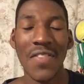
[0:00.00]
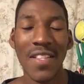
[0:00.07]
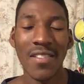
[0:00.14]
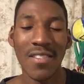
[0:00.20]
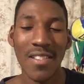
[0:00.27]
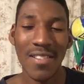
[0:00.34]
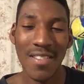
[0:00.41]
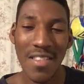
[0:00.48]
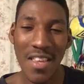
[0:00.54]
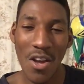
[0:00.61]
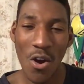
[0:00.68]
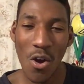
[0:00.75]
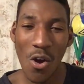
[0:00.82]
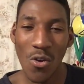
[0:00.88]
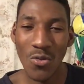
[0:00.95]
This is
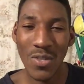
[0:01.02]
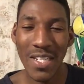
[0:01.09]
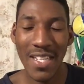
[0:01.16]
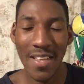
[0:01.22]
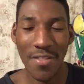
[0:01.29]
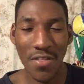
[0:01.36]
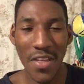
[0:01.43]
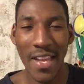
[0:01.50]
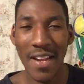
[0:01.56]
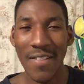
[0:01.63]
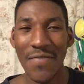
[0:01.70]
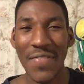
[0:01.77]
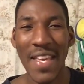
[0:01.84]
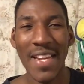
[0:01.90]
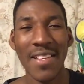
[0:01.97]
the only
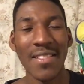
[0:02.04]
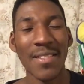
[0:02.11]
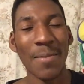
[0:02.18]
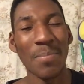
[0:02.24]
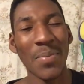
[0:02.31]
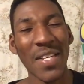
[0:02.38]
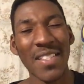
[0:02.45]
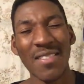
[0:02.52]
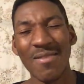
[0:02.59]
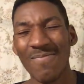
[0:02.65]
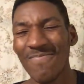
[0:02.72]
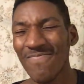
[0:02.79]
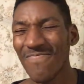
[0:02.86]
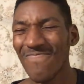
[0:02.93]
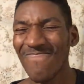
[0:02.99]
thing that is a bit,
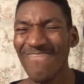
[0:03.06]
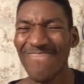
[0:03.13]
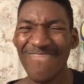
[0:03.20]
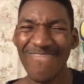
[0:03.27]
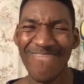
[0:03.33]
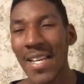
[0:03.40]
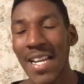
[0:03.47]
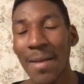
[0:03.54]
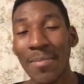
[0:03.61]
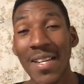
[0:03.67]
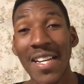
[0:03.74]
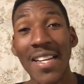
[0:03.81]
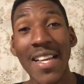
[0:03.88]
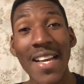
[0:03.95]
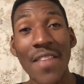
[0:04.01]
and I'm
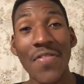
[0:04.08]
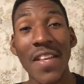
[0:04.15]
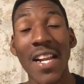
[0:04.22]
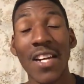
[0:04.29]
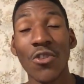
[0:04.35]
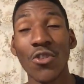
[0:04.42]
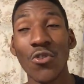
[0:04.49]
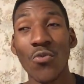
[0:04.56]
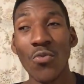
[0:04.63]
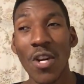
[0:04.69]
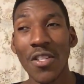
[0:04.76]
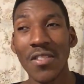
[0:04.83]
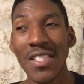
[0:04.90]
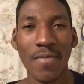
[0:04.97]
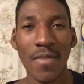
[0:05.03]
glad that I could
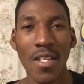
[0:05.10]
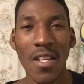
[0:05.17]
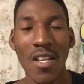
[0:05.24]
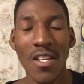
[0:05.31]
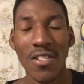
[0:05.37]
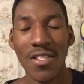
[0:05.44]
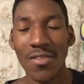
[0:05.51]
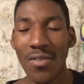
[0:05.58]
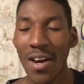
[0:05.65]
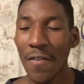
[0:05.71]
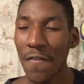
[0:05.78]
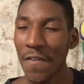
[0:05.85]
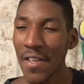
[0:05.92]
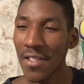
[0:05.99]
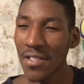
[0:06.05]
run. So I
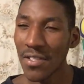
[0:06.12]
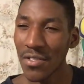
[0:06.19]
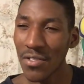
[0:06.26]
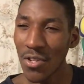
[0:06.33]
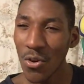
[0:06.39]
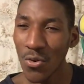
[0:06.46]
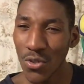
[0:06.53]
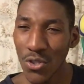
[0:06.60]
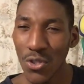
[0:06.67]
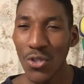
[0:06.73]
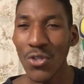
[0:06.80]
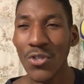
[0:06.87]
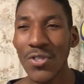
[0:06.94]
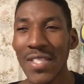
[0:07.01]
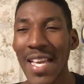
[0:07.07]
feel so
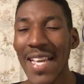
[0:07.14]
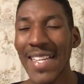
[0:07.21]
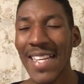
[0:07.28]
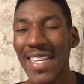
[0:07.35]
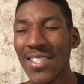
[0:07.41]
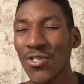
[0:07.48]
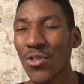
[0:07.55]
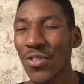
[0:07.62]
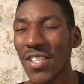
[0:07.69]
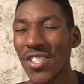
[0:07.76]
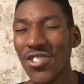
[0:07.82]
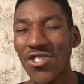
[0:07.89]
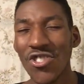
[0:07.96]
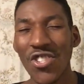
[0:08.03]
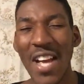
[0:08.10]
good, and I took a
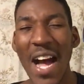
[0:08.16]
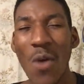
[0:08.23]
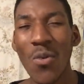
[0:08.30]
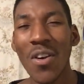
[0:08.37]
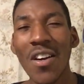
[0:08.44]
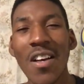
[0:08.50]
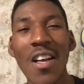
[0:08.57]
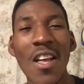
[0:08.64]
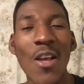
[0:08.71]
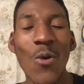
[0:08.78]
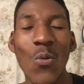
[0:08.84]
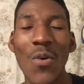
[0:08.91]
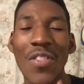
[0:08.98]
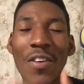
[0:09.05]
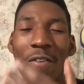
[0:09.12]
shower
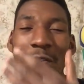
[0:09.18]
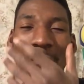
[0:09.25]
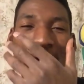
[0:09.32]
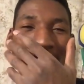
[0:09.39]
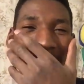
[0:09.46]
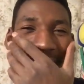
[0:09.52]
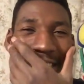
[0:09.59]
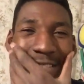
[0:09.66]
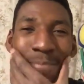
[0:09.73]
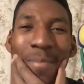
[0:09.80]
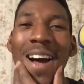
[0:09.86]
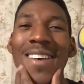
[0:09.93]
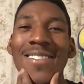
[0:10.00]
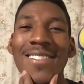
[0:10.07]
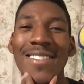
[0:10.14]
with a face
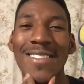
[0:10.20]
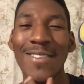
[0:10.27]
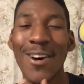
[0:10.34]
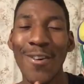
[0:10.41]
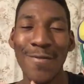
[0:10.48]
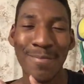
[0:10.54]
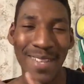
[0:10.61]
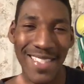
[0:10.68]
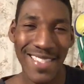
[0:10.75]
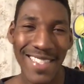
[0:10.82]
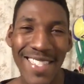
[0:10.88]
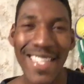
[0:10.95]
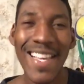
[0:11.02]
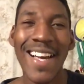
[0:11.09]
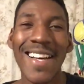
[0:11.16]
mask of
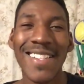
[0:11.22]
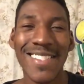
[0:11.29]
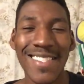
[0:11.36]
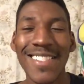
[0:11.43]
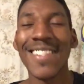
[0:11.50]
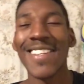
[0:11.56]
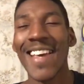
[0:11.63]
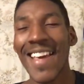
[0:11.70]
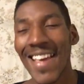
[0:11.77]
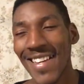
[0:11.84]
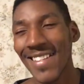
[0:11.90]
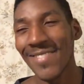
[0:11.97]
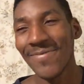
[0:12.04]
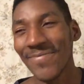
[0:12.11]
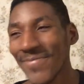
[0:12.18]
Matthias.
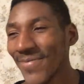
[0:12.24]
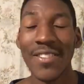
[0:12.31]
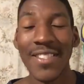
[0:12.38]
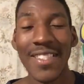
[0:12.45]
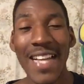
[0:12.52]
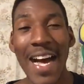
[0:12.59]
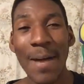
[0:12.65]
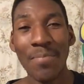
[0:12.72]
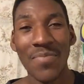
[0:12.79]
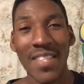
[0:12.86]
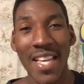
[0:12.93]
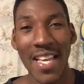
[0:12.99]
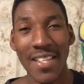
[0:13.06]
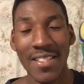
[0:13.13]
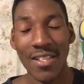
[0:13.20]
And an
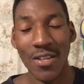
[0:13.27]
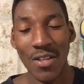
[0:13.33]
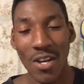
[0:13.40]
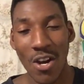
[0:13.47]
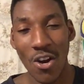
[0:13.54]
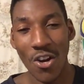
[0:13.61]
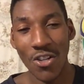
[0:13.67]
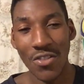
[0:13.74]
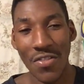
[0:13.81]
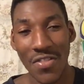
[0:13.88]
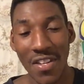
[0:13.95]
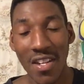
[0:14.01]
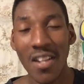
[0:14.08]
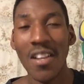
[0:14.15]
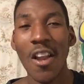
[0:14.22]
update
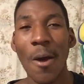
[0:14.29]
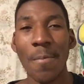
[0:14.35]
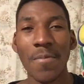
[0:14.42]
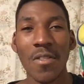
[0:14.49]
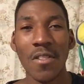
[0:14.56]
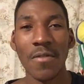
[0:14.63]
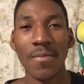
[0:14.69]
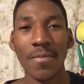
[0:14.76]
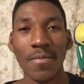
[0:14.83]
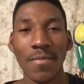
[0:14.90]
on the clubs.